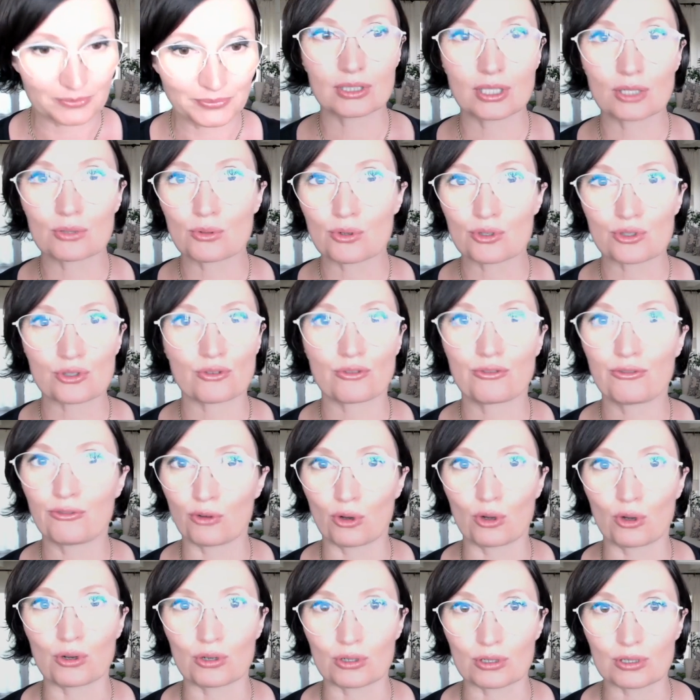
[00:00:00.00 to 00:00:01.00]
There was a
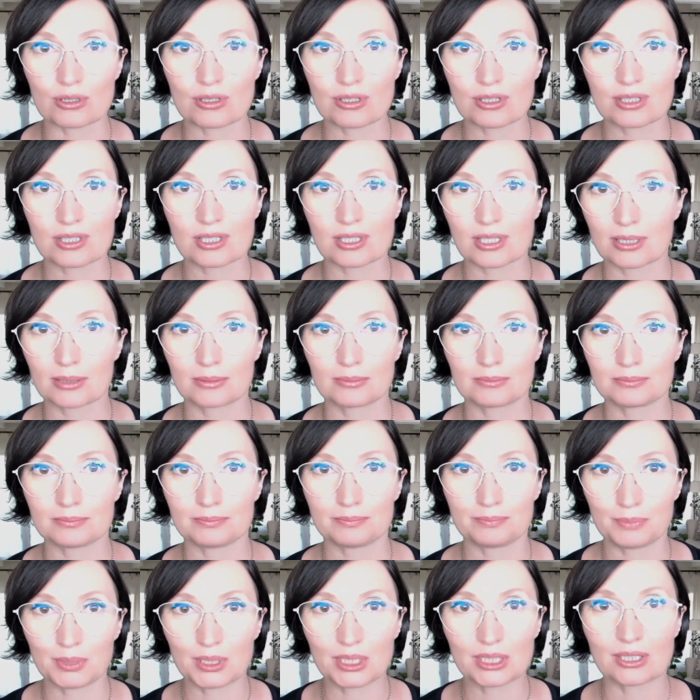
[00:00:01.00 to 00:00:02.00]
force
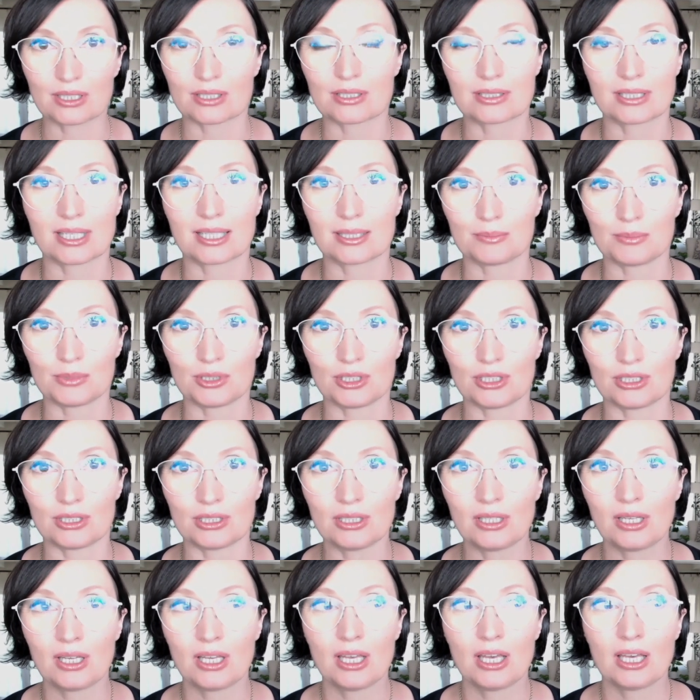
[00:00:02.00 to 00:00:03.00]
bigger than
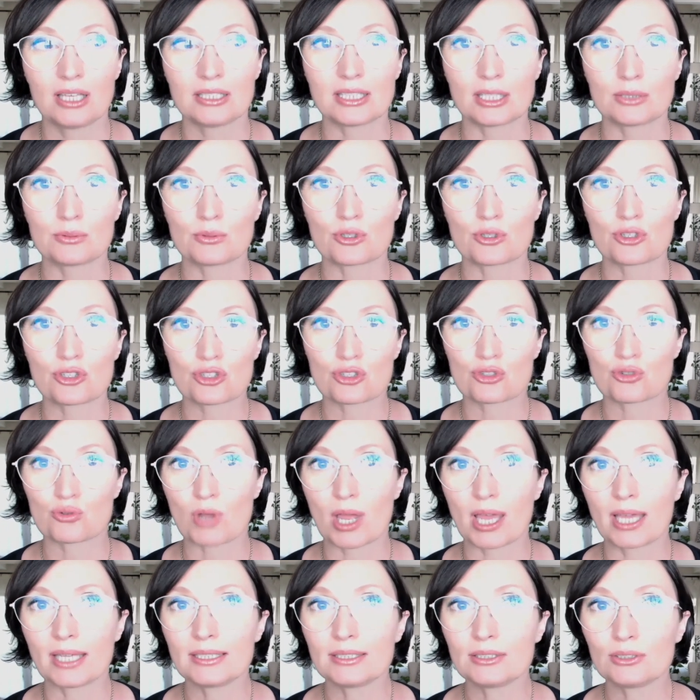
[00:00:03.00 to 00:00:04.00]
me that was
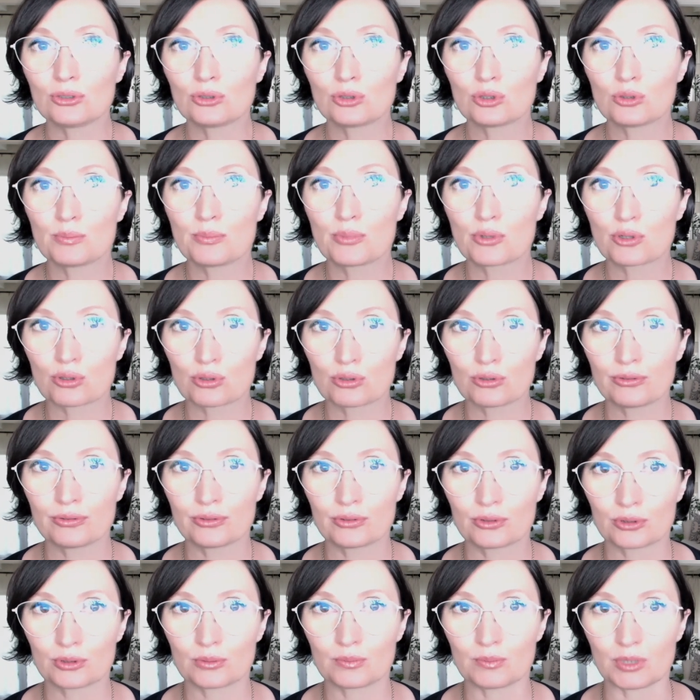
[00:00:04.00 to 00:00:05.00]
trying to prove
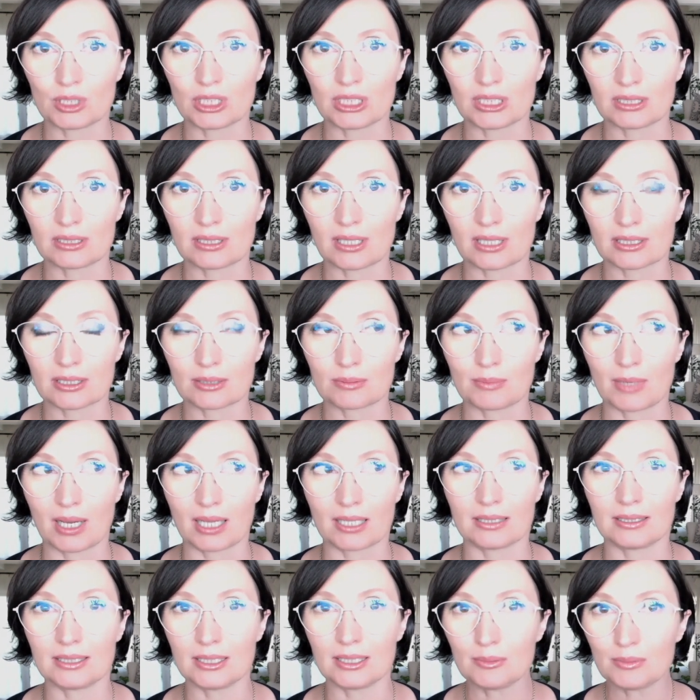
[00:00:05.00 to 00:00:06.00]
to me that
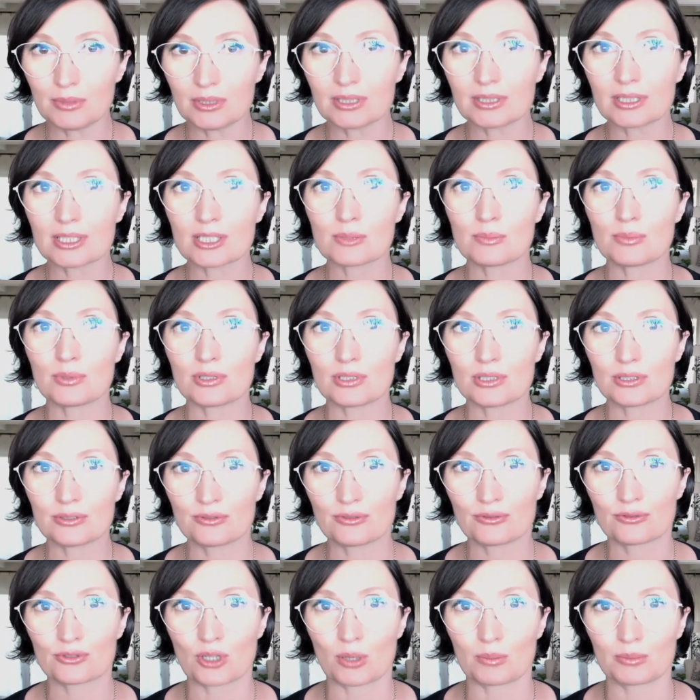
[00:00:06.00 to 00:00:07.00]
my limiting belief
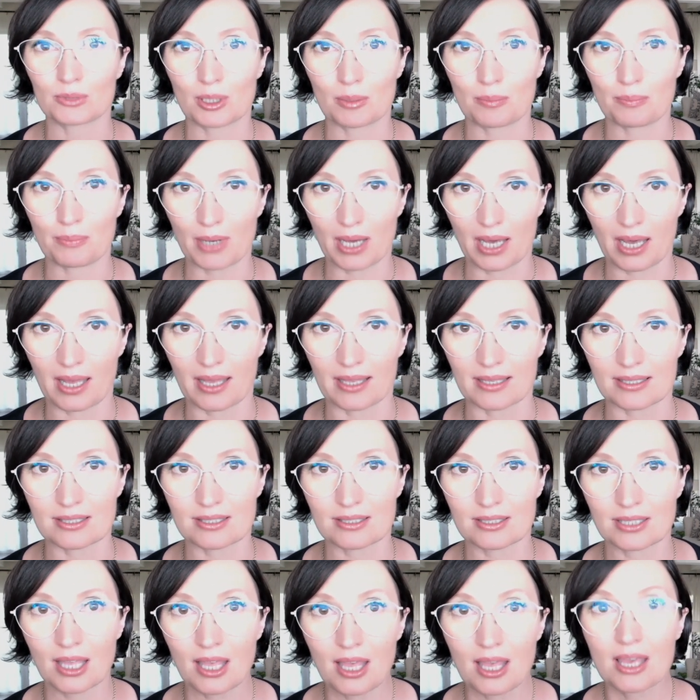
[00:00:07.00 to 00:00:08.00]
from the
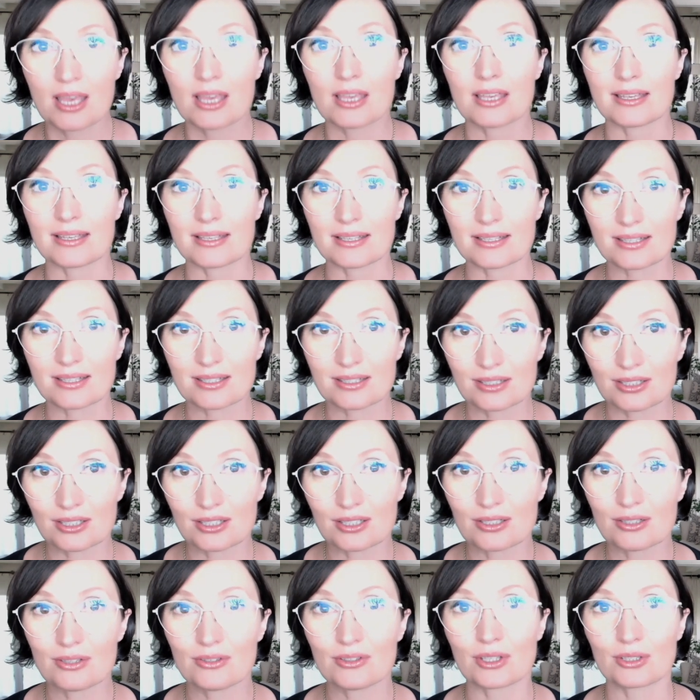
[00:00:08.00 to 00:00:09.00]
past is
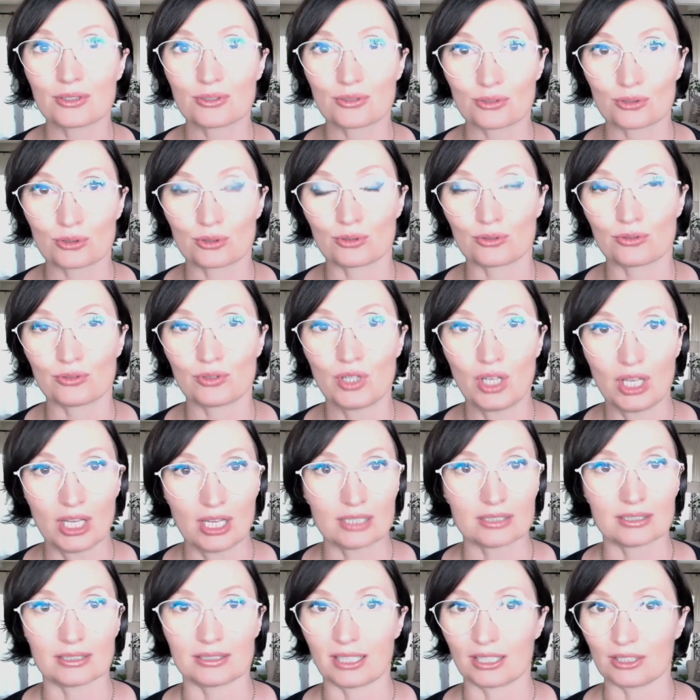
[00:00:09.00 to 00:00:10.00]
still the truth
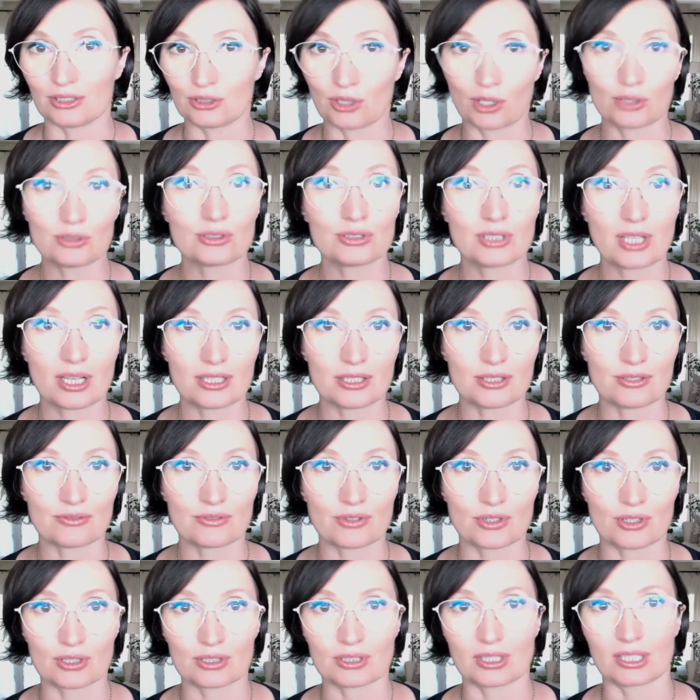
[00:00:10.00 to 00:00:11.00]
that I don't
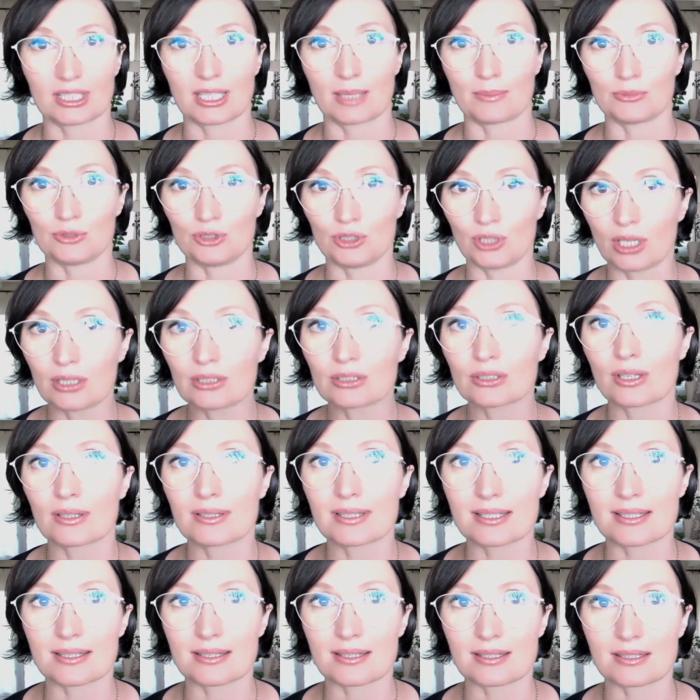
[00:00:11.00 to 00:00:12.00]
deliver, that I'm not
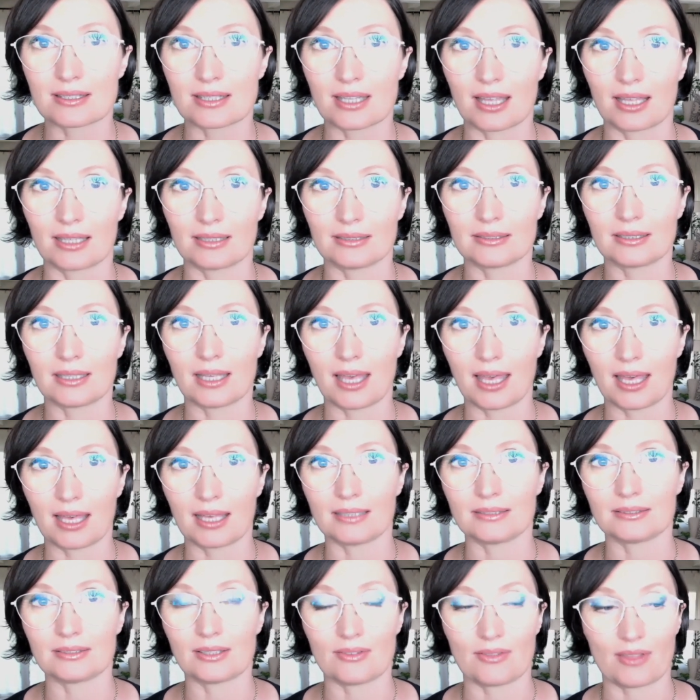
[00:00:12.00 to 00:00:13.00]
consistent,
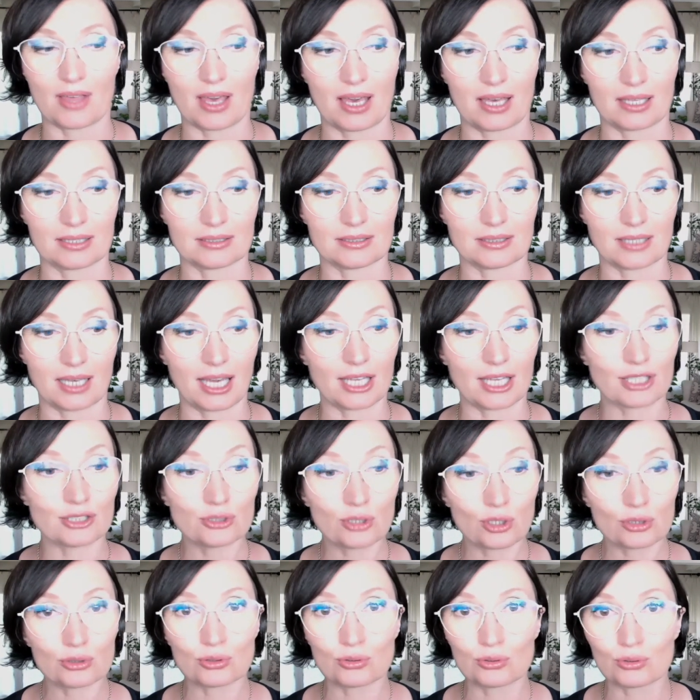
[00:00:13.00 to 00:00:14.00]
and that I
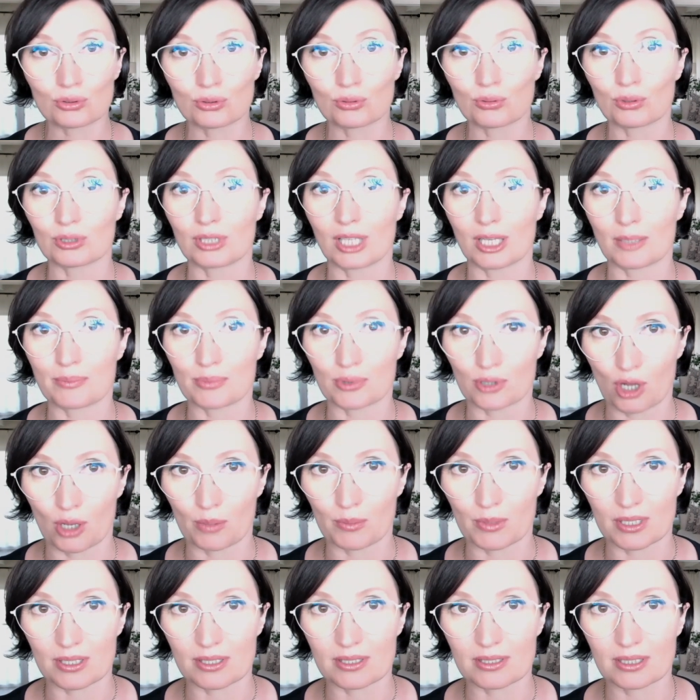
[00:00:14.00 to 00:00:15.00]
don't do what I
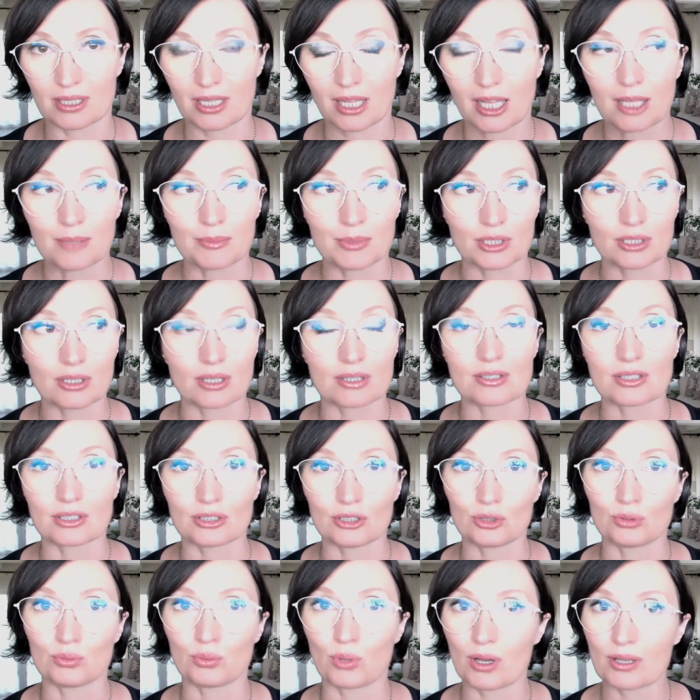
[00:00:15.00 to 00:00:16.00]
promised because
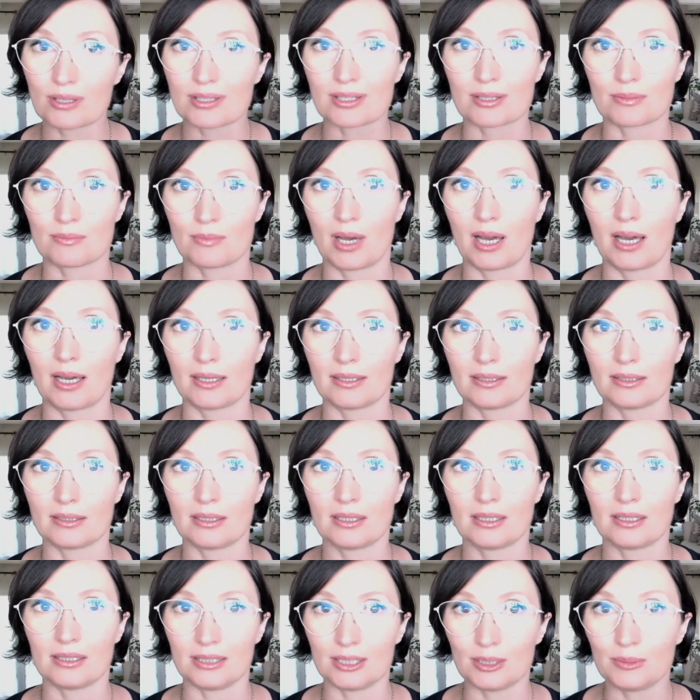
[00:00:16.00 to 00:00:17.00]
it was my
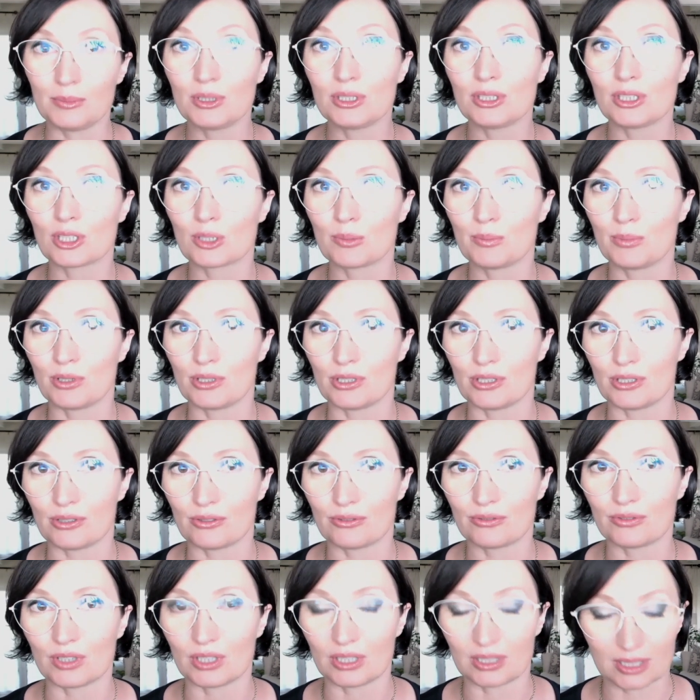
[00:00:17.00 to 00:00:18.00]
limiting
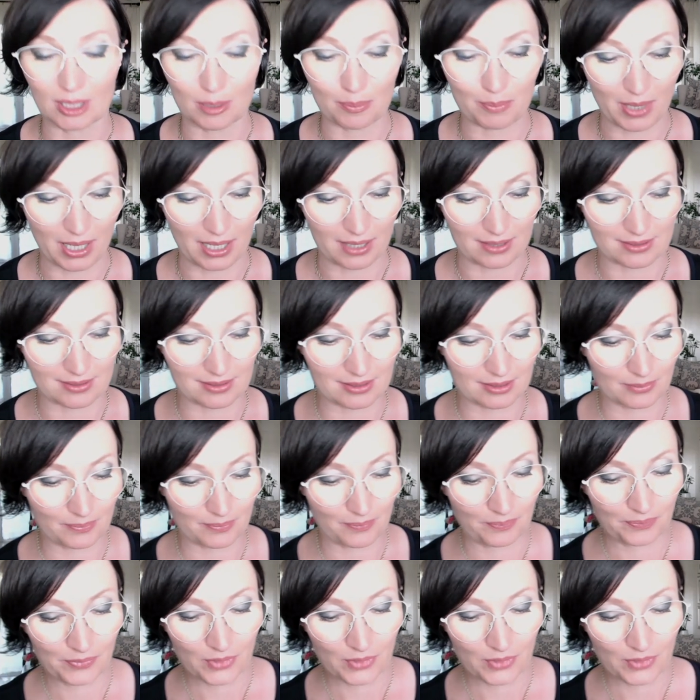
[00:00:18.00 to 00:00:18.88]
belief in the past.